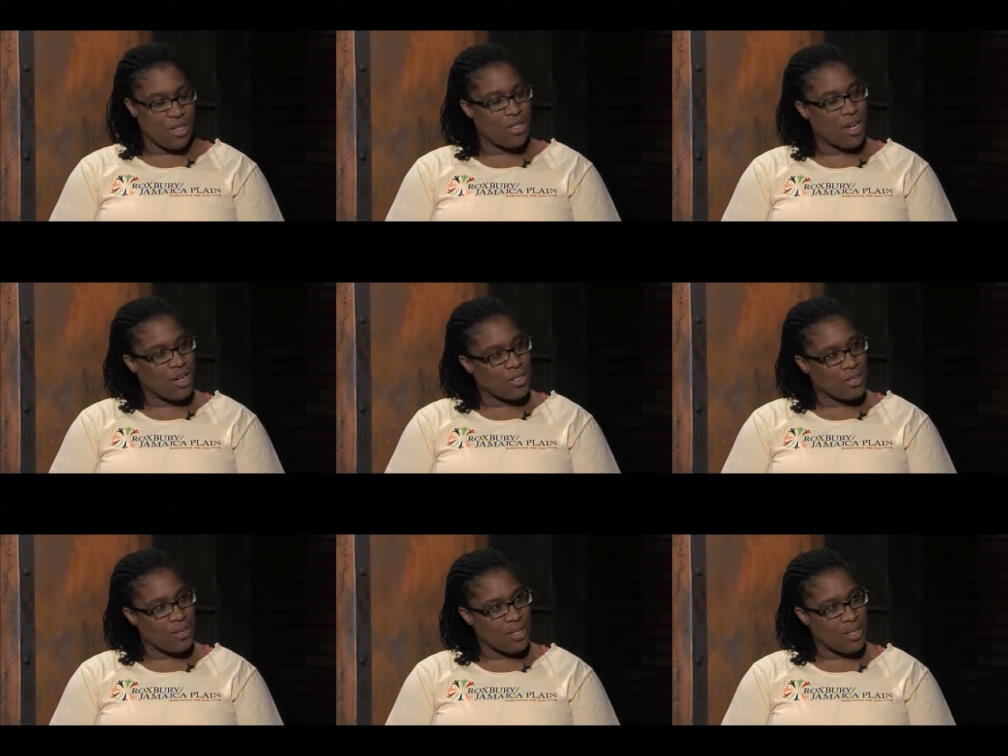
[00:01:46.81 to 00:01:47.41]

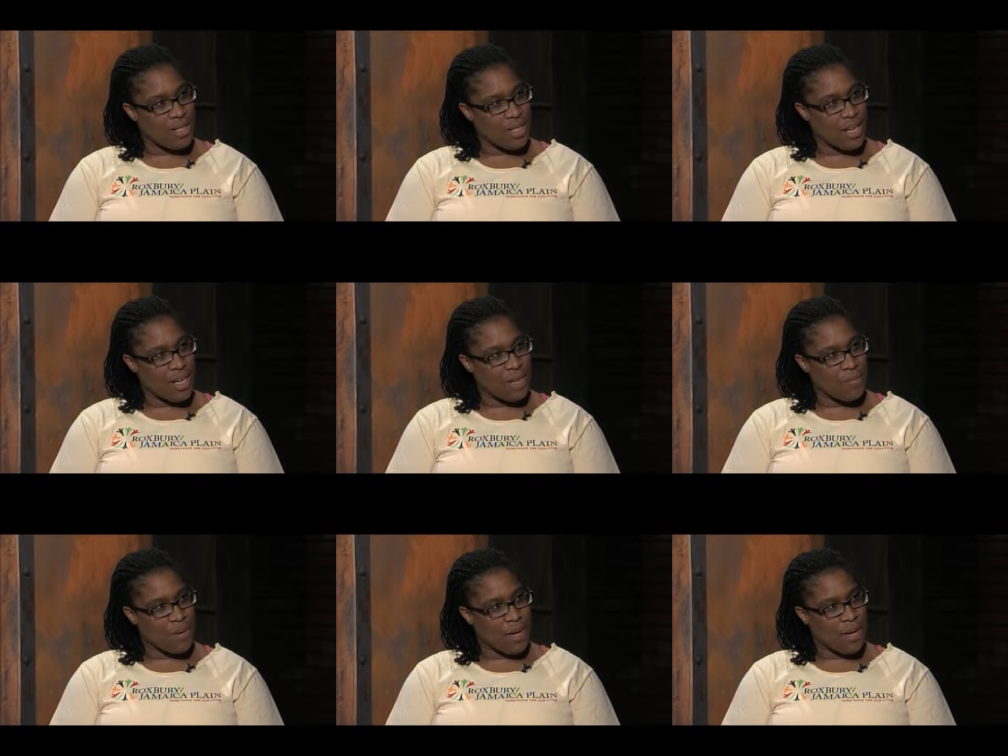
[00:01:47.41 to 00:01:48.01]
talk to us today
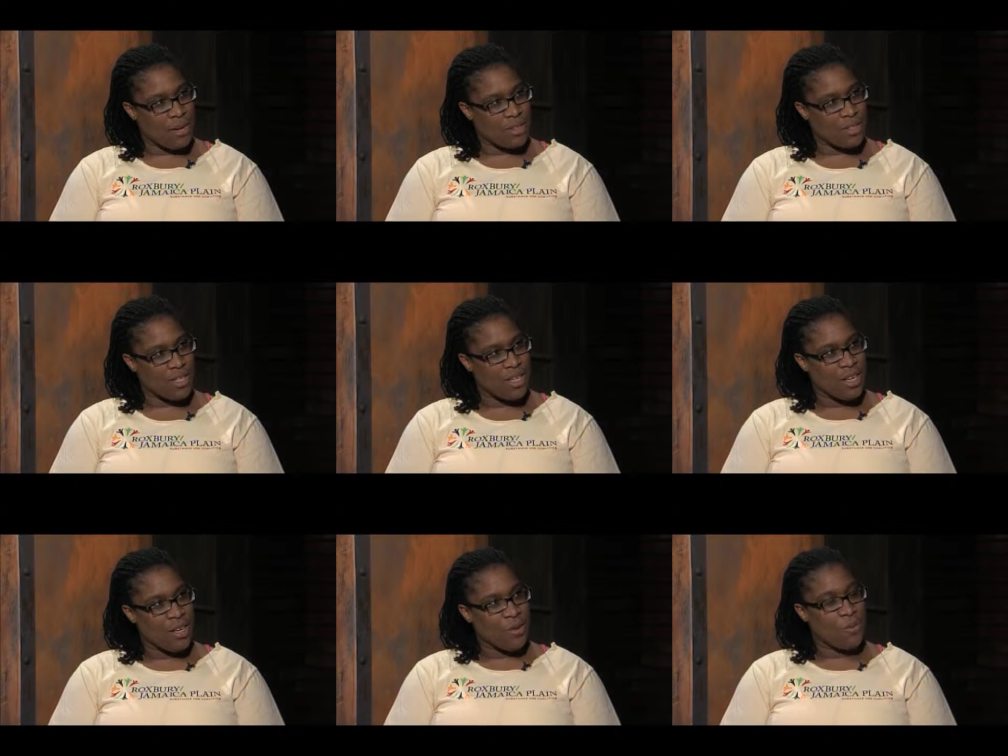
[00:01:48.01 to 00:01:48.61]
about
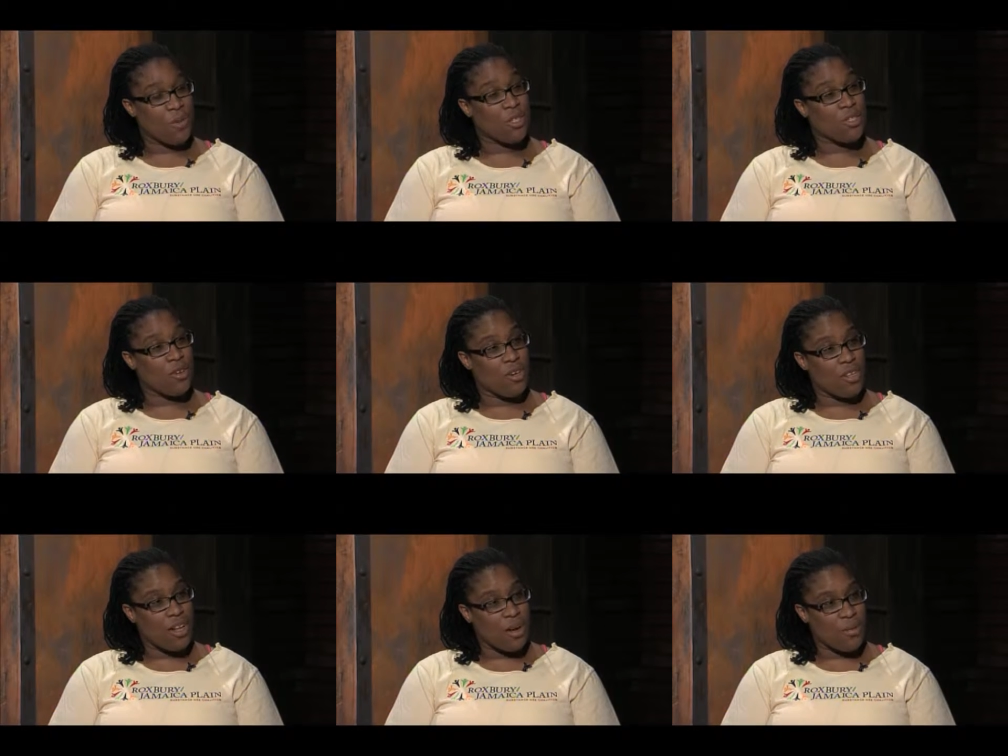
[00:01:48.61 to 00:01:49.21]
what's
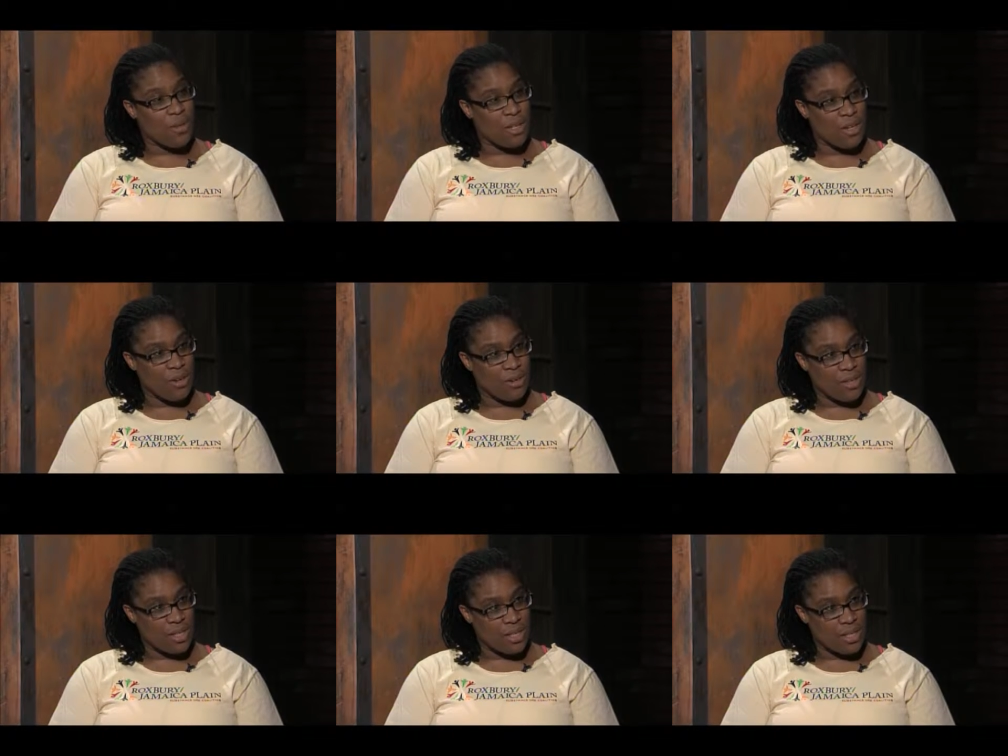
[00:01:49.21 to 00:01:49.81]
going on with the
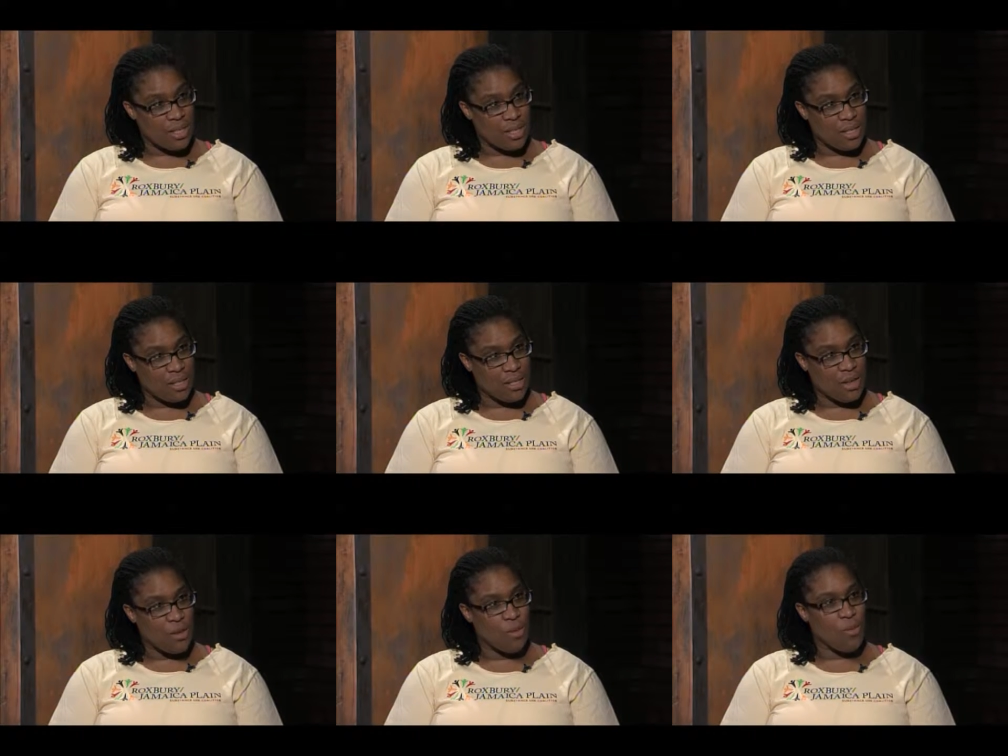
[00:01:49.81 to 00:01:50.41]

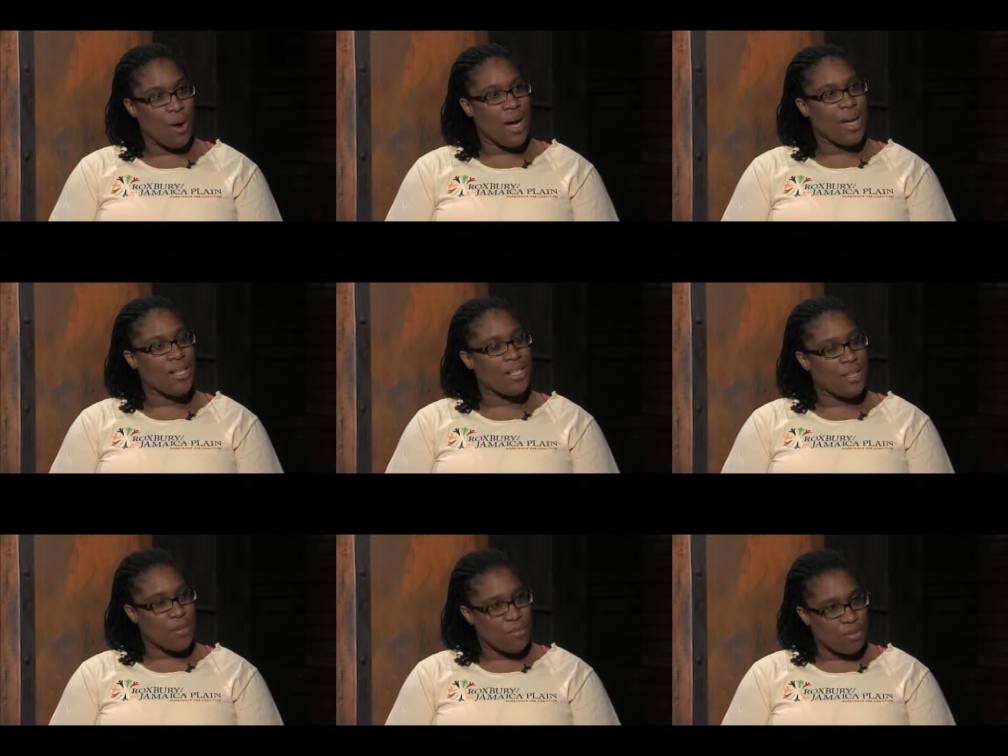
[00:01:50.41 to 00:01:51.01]
coalition, why
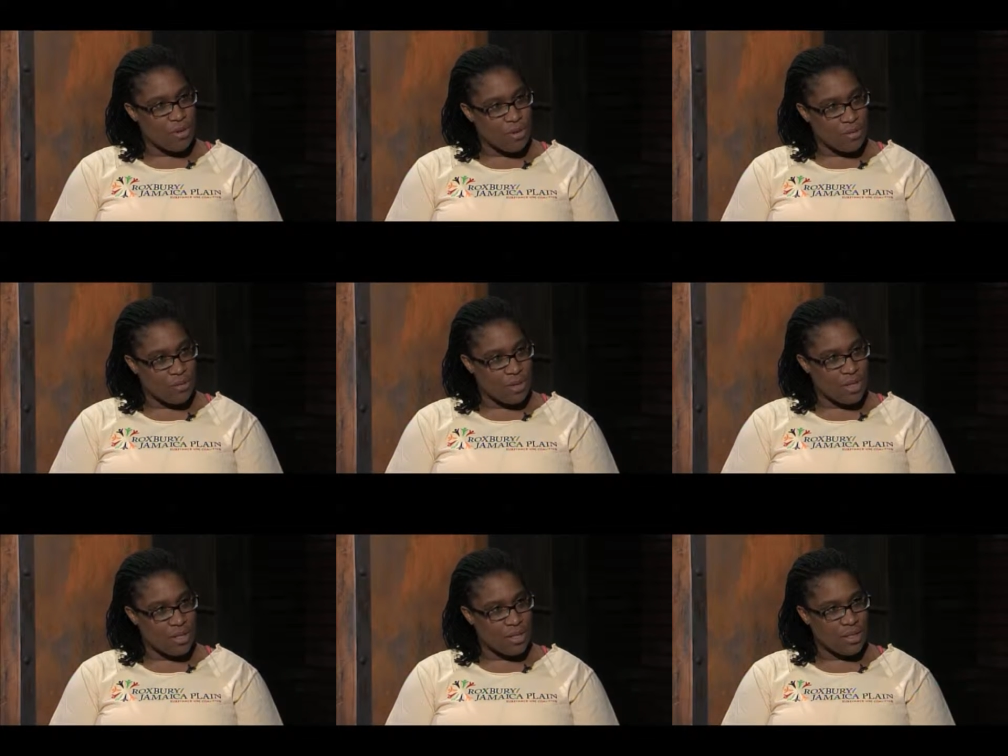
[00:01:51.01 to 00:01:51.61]
is it important
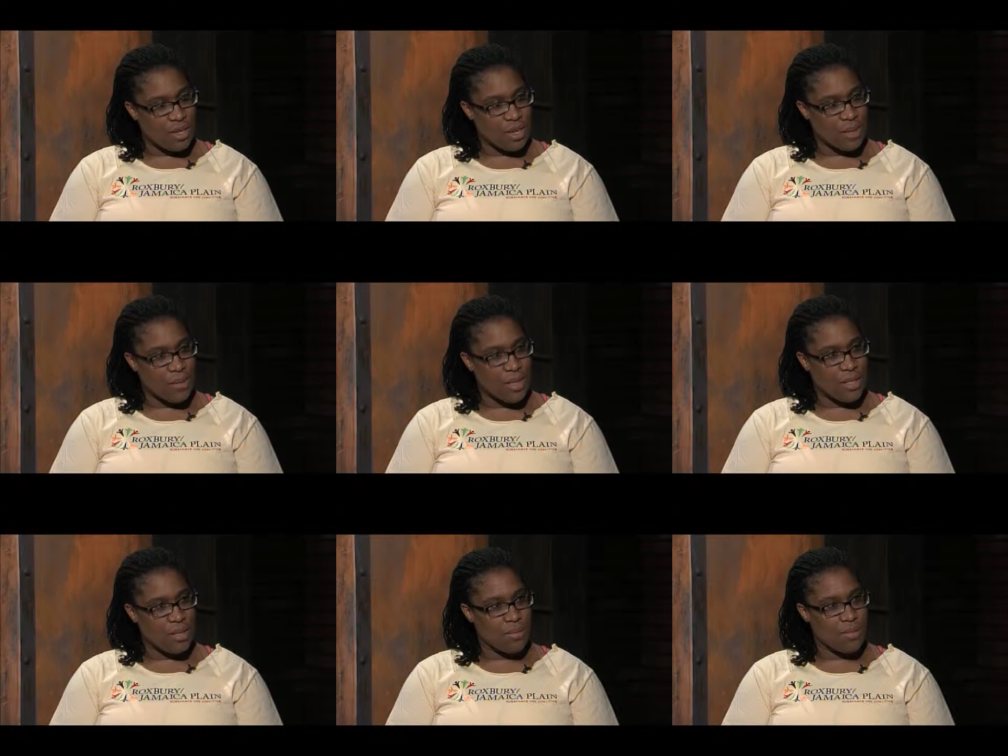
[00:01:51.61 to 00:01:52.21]
for us to talk
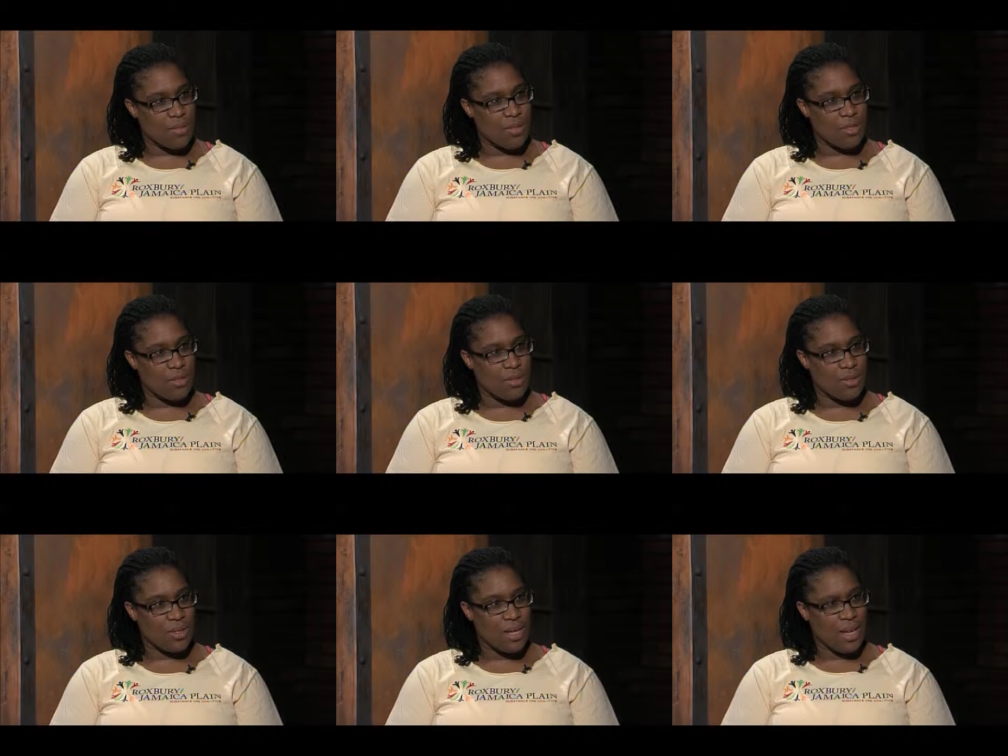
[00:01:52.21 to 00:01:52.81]
about substance
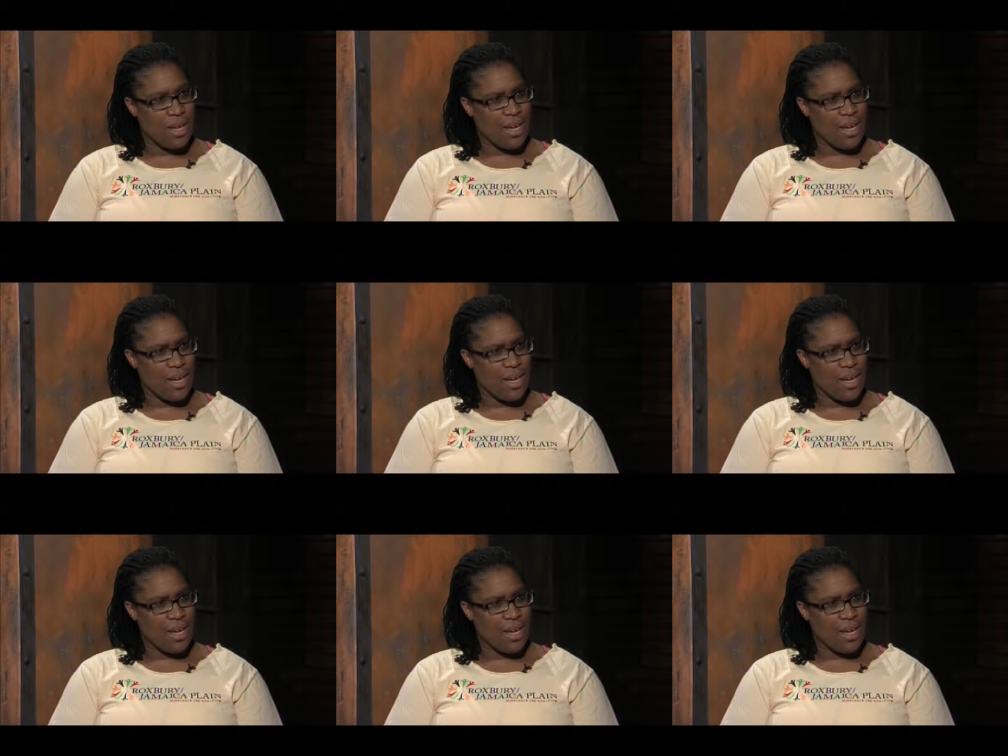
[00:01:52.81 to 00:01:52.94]
use,